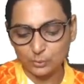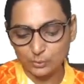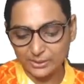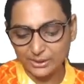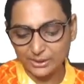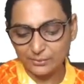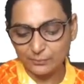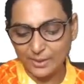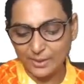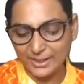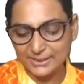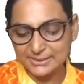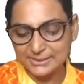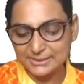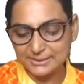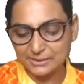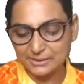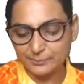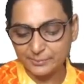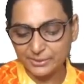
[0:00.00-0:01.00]
Okay, rise
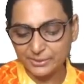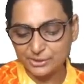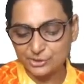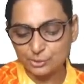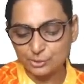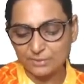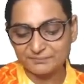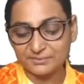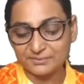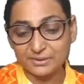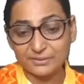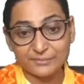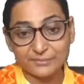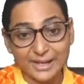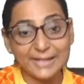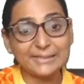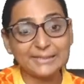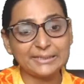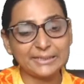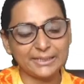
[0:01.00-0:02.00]
in the pressure of the
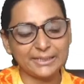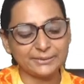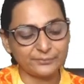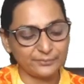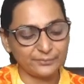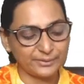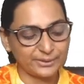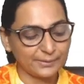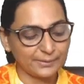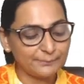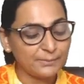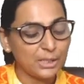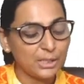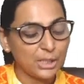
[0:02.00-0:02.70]
right atrium